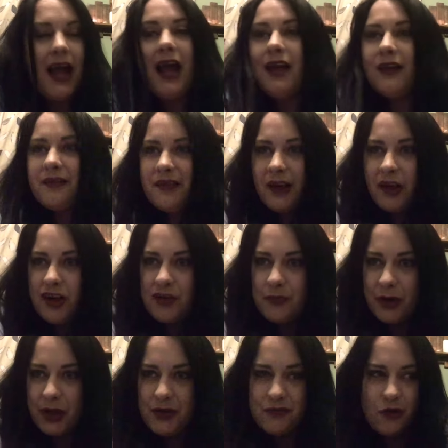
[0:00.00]
essays
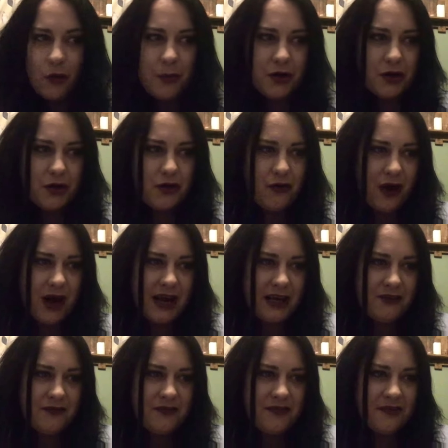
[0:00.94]
by Robert
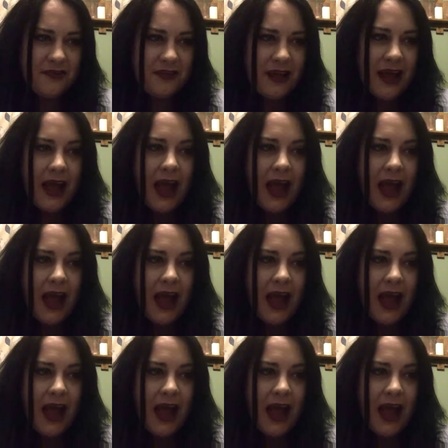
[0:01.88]
Graves,